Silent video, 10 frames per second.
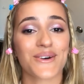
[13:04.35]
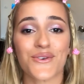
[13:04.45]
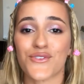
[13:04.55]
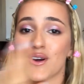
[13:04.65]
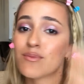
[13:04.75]
if
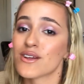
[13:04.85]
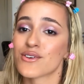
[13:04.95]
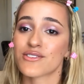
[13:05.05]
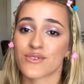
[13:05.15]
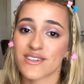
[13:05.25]
you upload
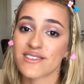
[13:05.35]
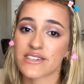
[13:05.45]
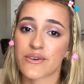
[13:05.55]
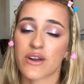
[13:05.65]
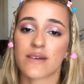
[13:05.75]
to
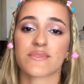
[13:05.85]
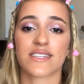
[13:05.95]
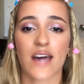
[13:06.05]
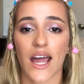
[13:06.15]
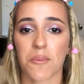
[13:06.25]
Instagram,
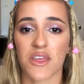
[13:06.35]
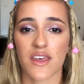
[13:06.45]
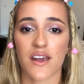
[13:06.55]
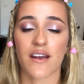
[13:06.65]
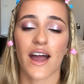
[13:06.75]
tag me
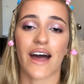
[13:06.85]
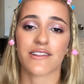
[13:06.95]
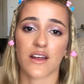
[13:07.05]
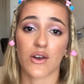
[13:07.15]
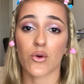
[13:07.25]
there at
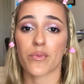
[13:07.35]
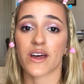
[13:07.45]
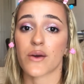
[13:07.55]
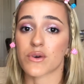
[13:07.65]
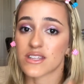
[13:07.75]

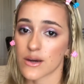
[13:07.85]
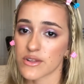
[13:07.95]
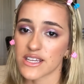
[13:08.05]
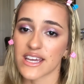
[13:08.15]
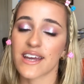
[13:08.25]
Lupe with
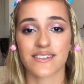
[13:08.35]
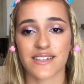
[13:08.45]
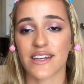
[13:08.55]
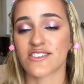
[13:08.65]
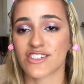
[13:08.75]

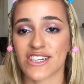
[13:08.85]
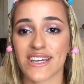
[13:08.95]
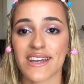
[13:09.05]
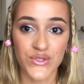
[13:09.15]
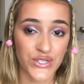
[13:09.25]

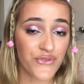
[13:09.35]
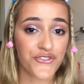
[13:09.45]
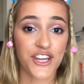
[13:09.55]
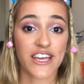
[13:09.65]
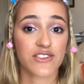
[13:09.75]
EEZG. Don't
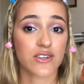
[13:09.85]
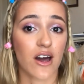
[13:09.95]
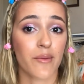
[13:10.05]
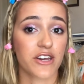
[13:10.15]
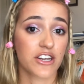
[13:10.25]
forget to
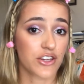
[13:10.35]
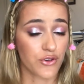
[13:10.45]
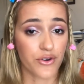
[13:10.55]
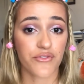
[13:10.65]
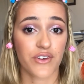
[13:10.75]
comment
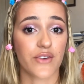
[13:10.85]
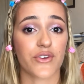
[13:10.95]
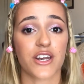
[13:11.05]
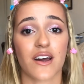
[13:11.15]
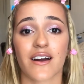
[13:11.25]
your
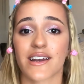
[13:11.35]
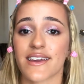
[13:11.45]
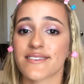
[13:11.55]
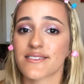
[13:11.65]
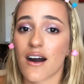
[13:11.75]
favorite
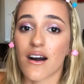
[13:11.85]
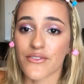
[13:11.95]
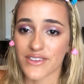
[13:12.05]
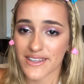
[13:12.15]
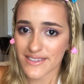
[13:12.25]
artist of
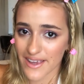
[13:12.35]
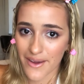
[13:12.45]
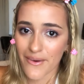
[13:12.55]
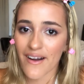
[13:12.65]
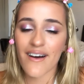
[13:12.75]
this
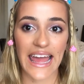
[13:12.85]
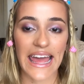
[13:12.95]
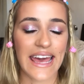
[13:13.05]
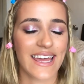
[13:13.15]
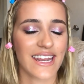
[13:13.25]
era.
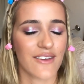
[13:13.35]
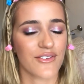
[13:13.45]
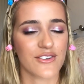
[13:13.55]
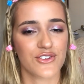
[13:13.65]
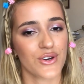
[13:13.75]
And if
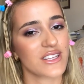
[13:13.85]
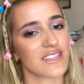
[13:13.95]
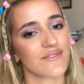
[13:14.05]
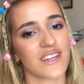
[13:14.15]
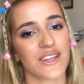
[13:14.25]
you enjoyed this
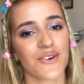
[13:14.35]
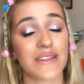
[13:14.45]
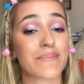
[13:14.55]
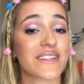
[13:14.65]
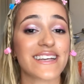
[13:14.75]
video,
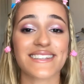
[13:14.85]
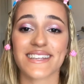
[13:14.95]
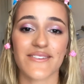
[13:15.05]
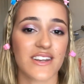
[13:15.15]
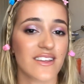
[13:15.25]
then please give it a